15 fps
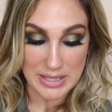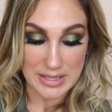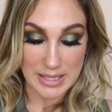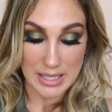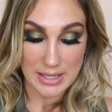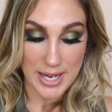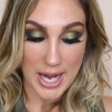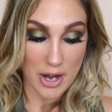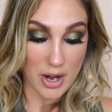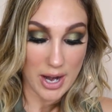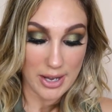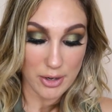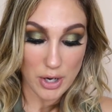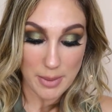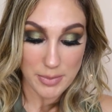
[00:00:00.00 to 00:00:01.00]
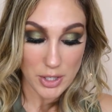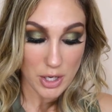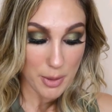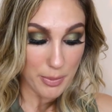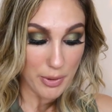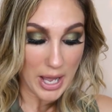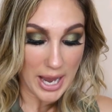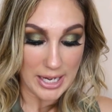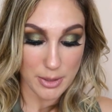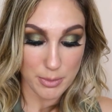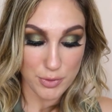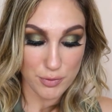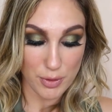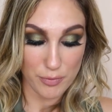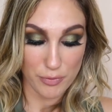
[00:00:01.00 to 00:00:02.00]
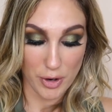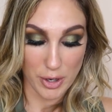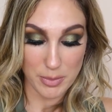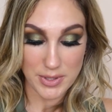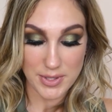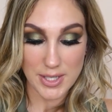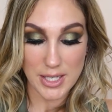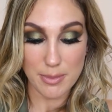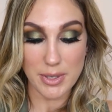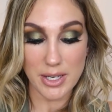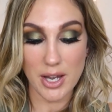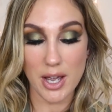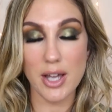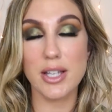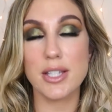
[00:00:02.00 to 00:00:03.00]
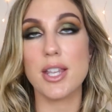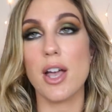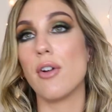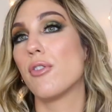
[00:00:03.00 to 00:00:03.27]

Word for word: skincare. I grabbed a couple items from Farmacy because